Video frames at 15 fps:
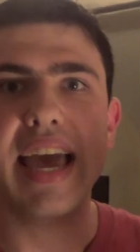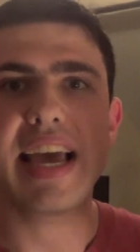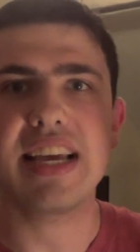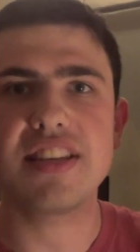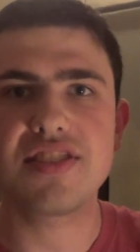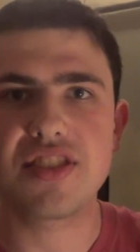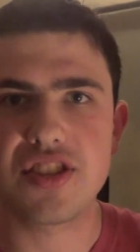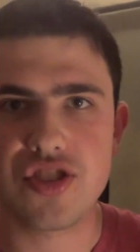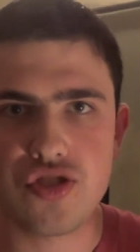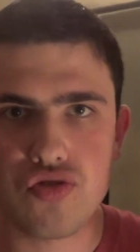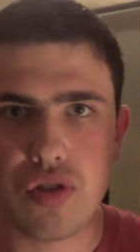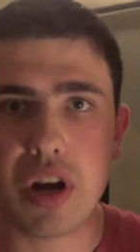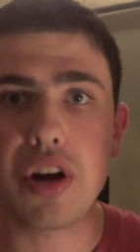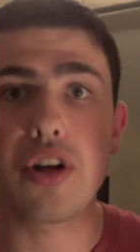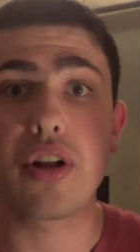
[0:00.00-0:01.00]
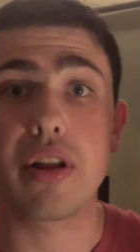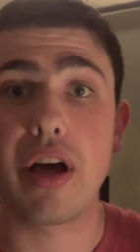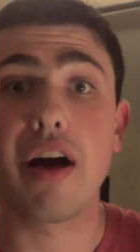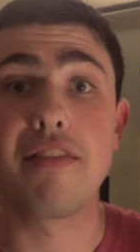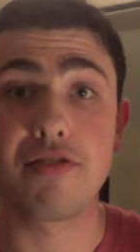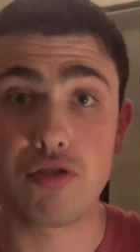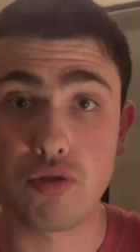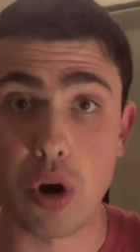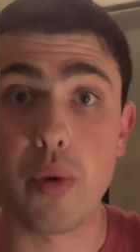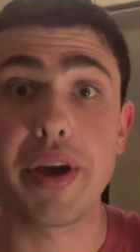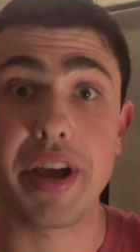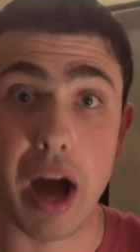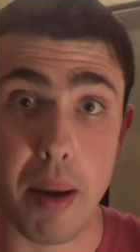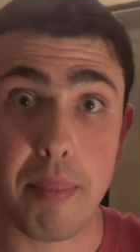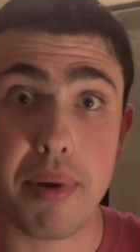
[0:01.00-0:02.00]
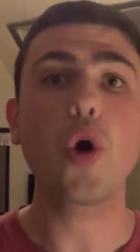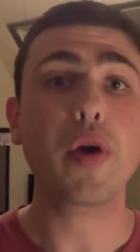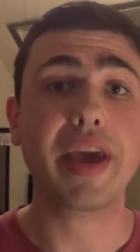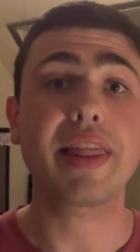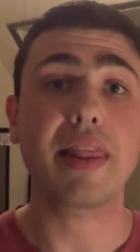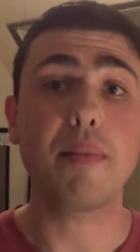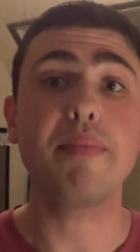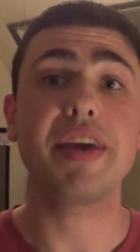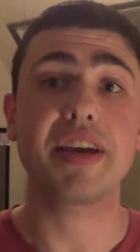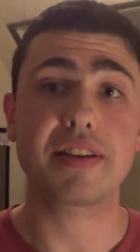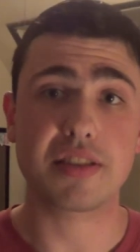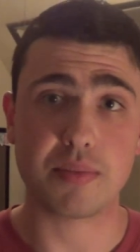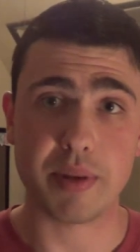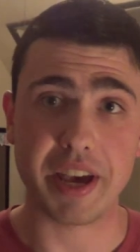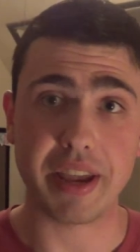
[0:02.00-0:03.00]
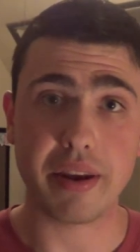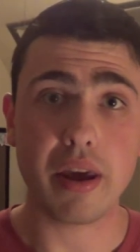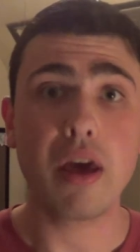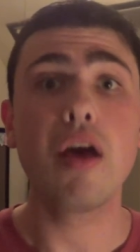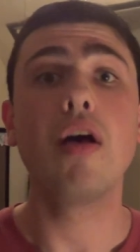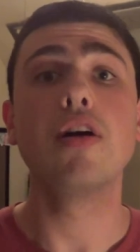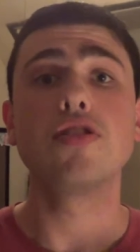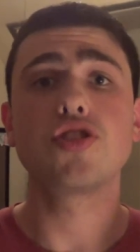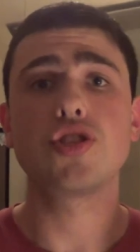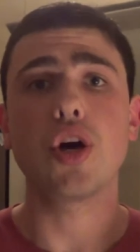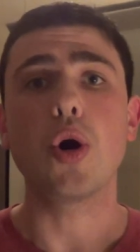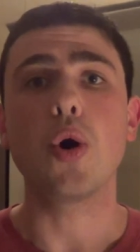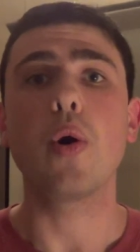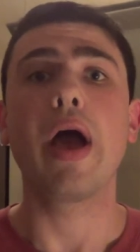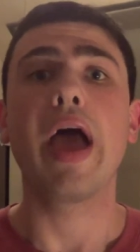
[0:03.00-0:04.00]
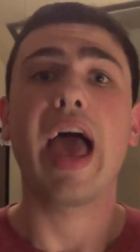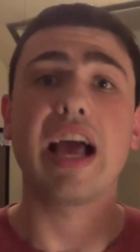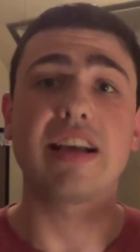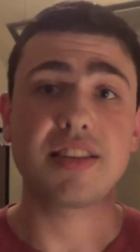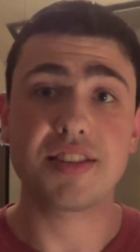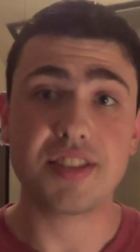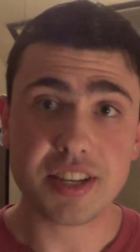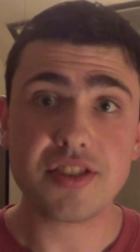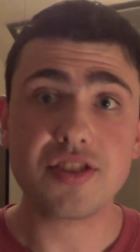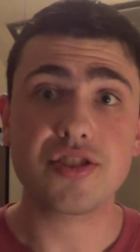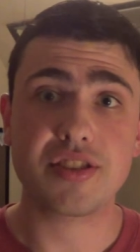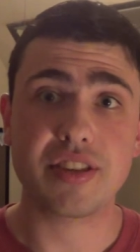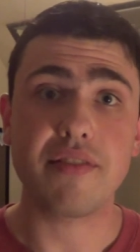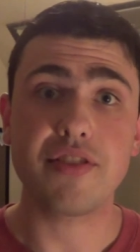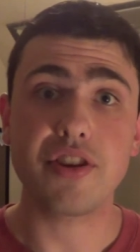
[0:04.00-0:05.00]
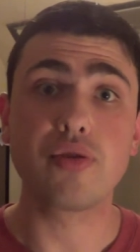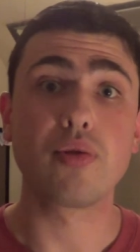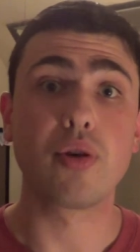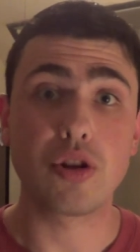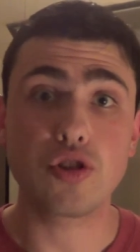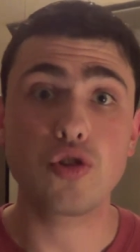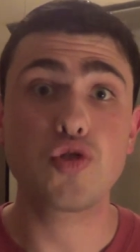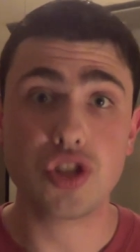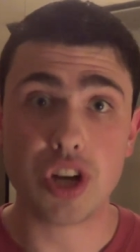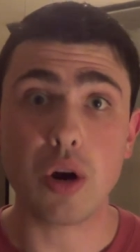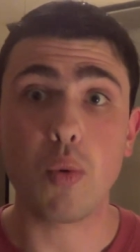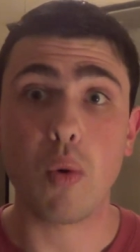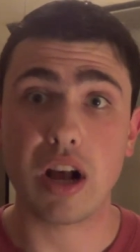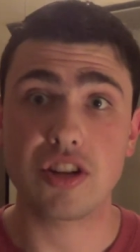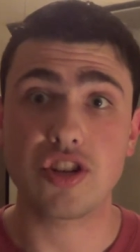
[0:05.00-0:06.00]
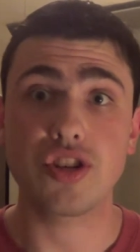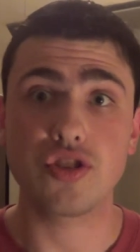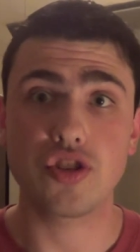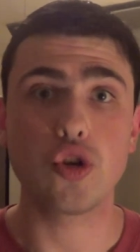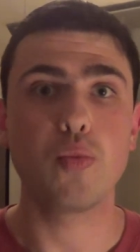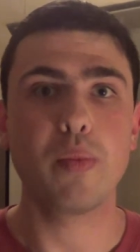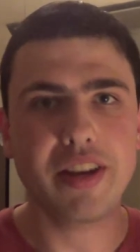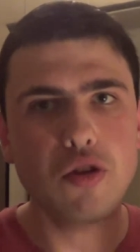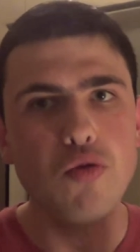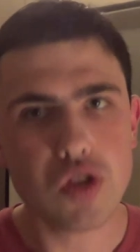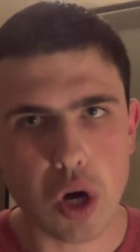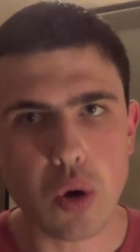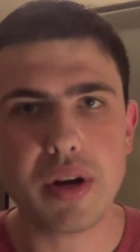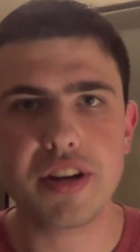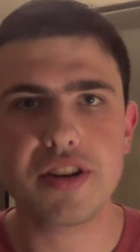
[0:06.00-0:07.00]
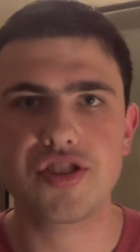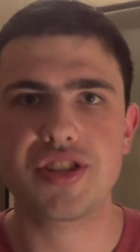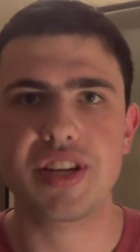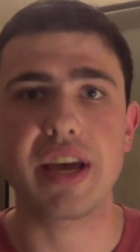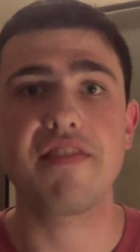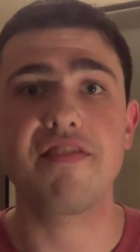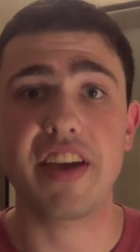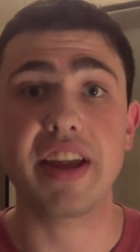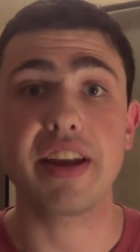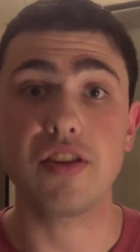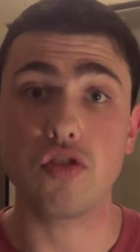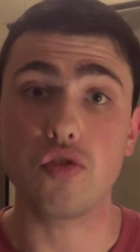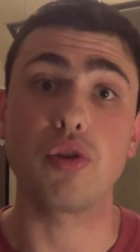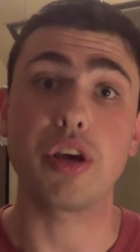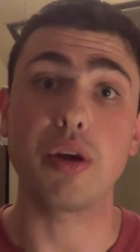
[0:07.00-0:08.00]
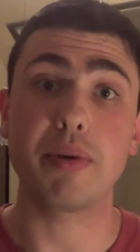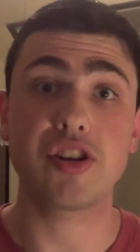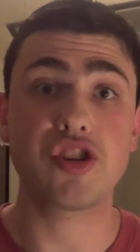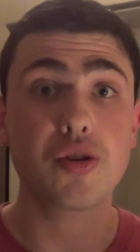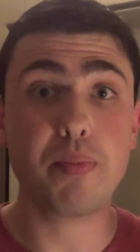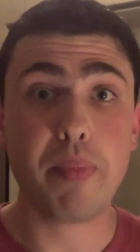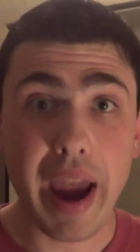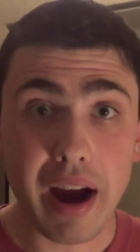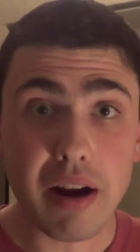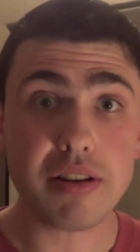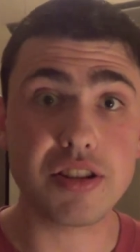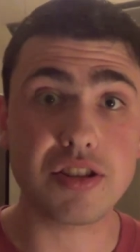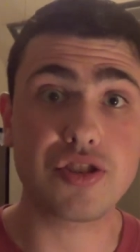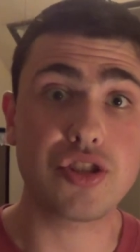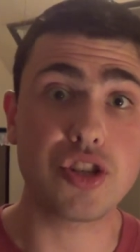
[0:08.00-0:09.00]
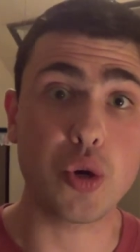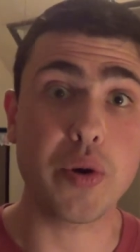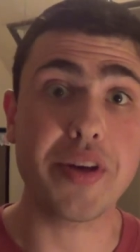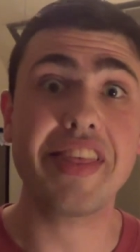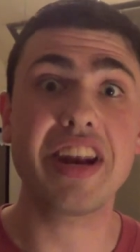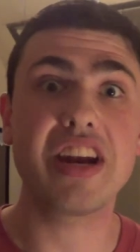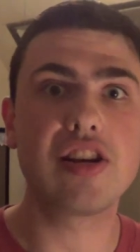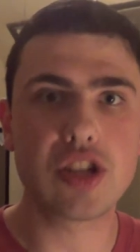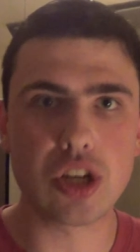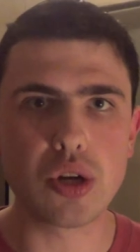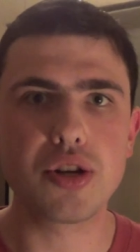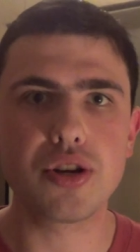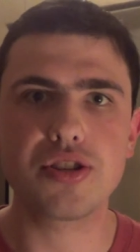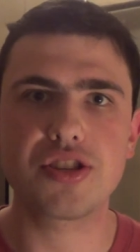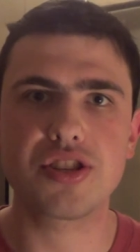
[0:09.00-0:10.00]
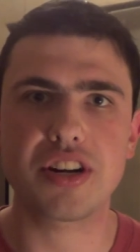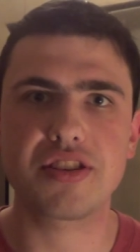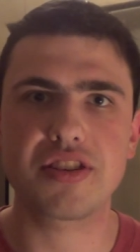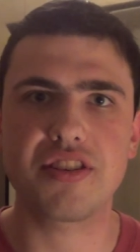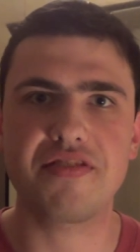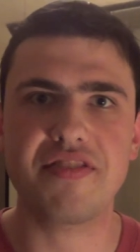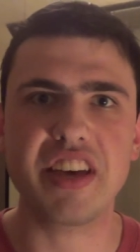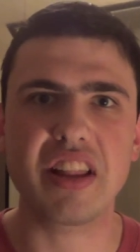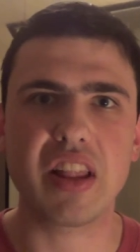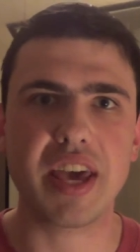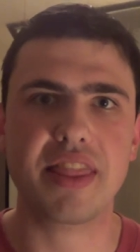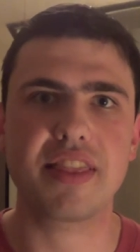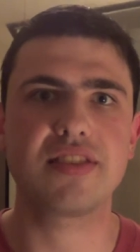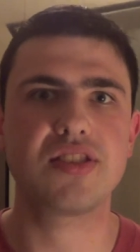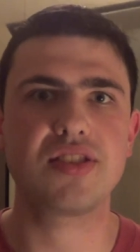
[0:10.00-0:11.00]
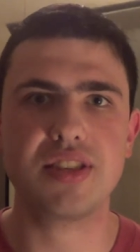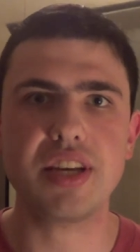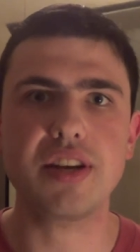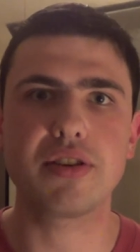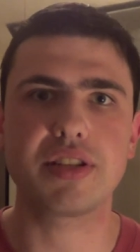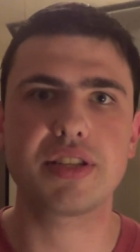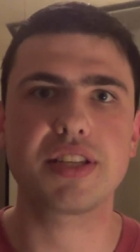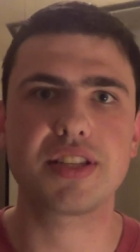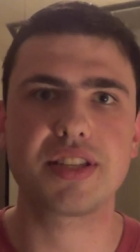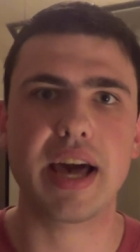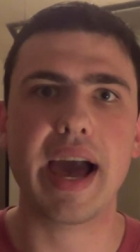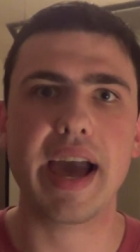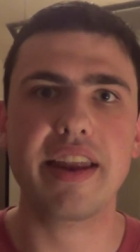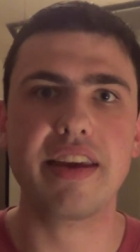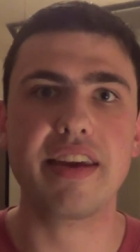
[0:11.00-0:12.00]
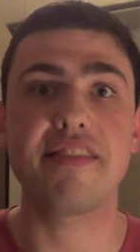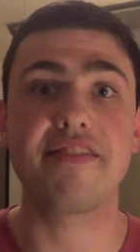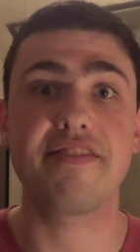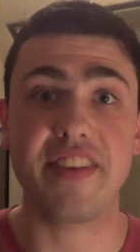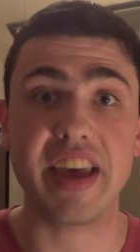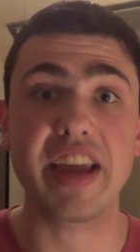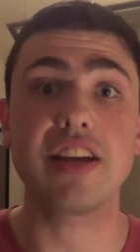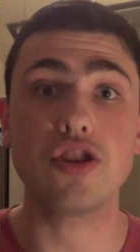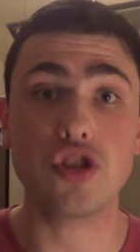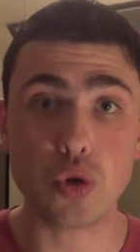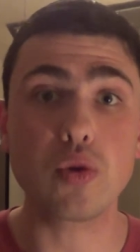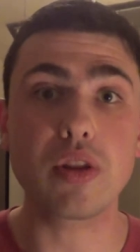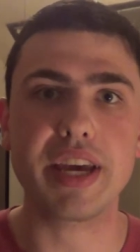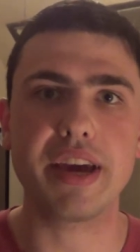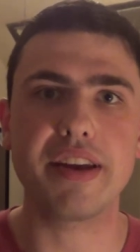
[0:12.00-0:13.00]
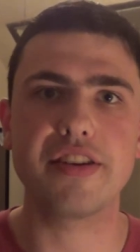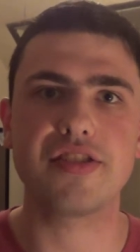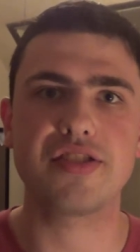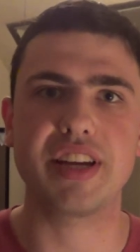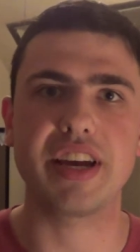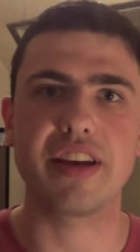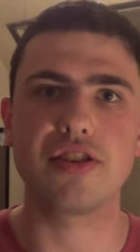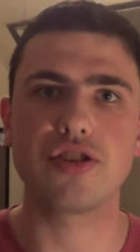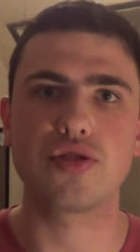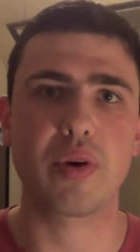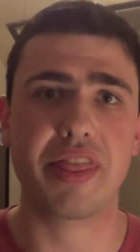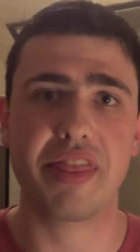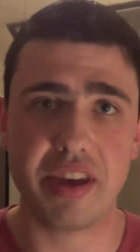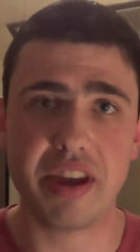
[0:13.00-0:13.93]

is the struggle of growing up. Okay, let me explain. So, as a six or seven year old, you start watching Zoom and you don't understand Fannee Doolee, but your parents do, and then adulthood starts to feel like this secret society of Fannee Doolee understanders with